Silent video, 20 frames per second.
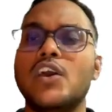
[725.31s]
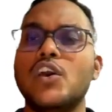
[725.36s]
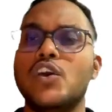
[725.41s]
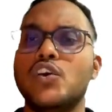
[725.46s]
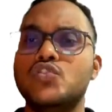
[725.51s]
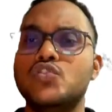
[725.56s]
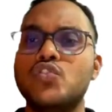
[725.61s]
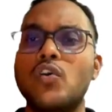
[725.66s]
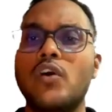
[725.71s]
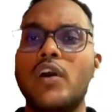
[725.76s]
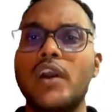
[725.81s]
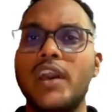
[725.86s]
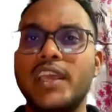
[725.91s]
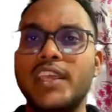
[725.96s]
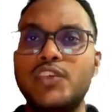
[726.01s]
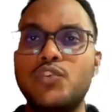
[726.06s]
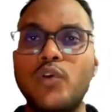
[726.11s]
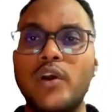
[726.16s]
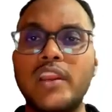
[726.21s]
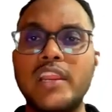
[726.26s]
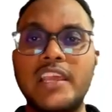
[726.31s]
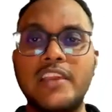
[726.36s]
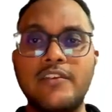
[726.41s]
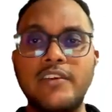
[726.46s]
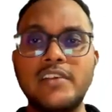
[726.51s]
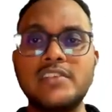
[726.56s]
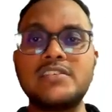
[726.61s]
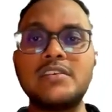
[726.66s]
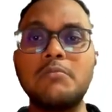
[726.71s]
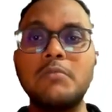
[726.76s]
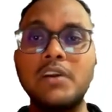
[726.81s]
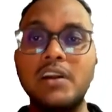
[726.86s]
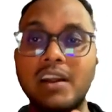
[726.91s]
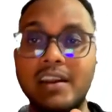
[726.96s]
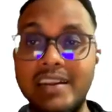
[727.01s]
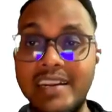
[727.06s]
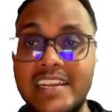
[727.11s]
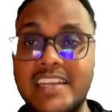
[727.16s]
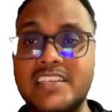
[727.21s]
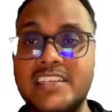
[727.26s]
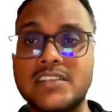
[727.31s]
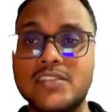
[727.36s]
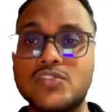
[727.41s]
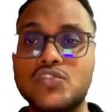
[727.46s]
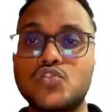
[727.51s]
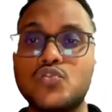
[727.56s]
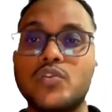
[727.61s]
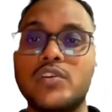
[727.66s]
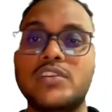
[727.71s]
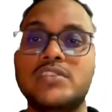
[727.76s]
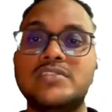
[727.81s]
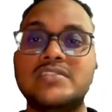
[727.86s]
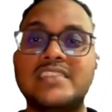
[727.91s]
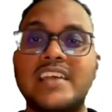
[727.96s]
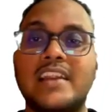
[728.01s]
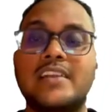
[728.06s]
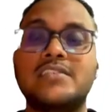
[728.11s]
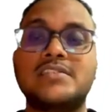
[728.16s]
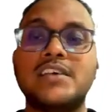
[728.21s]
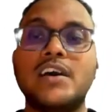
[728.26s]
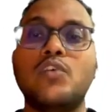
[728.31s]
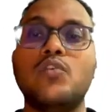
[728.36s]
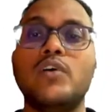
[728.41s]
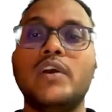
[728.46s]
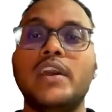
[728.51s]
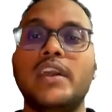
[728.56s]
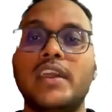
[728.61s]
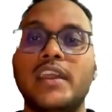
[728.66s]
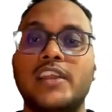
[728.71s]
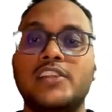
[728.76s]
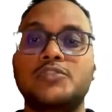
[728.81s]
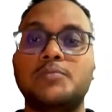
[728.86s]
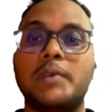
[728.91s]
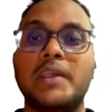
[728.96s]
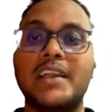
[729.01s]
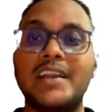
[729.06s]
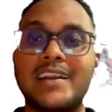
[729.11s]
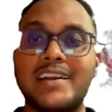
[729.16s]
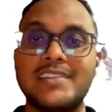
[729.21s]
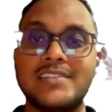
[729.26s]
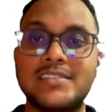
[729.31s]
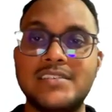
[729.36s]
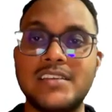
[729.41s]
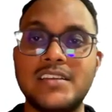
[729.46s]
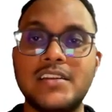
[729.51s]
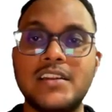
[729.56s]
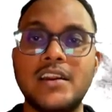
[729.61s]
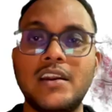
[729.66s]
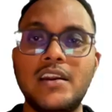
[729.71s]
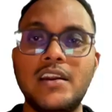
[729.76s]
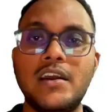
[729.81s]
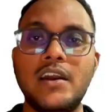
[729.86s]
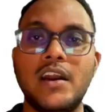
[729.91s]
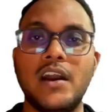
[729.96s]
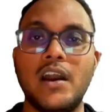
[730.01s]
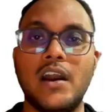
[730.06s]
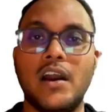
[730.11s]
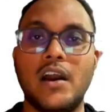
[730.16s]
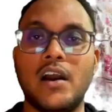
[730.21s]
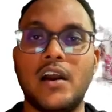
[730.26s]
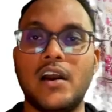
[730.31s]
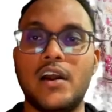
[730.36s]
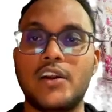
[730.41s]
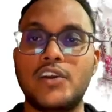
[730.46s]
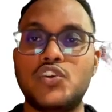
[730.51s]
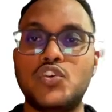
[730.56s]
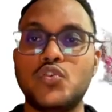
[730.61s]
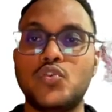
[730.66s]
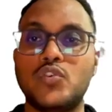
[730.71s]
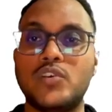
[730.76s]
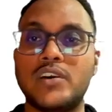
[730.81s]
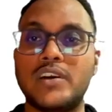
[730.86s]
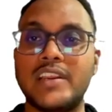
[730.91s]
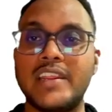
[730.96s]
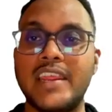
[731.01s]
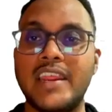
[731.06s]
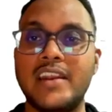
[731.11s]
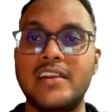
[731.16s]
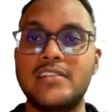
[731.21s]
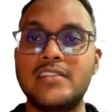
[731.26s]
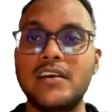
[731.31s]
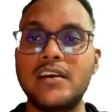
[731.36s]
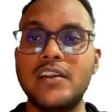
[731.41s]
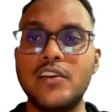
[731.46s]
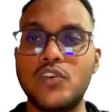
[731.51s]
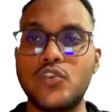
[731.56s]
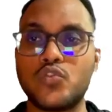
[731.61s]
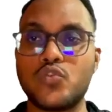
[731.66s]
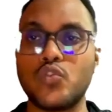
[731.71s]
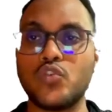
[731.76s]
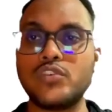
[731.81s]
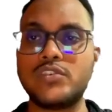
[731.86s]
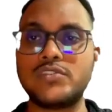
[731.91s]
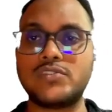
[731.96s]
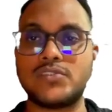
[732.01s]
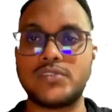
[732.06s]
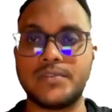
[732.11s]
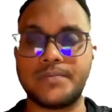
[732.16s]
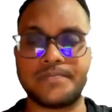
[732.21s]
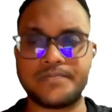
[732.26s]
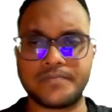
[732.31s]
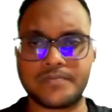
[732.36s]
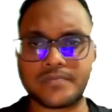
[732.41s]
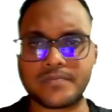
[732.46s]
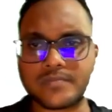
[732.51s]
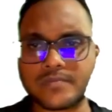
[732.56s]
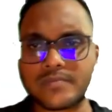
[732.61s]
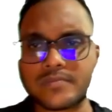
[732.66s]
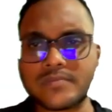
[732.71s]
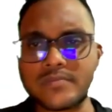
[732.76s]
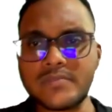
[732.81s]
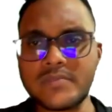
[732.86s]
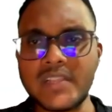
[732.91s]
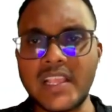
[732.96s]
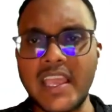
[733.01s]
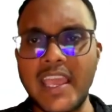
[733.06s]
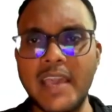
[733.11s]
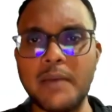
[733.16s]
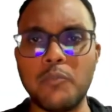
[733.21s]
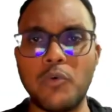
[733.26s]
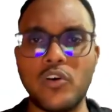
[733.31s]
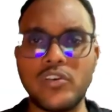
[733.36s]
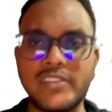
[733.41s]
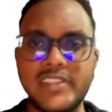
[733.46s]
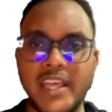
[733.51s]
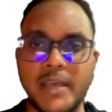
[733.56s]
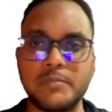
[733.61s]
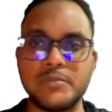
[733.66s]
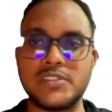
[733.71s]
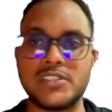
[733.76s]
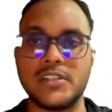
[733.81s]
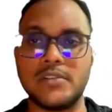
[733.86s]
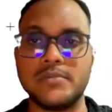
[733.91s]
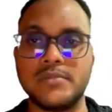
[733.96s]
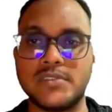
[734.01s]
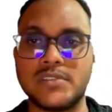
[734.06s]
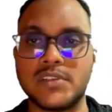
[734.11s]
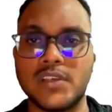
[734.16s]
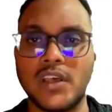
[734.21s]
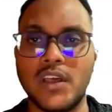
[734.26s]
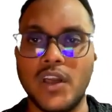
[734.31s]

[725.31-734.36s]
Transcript: So you are giving some conditions to it. That's how it's being considered to create the routes among themselves.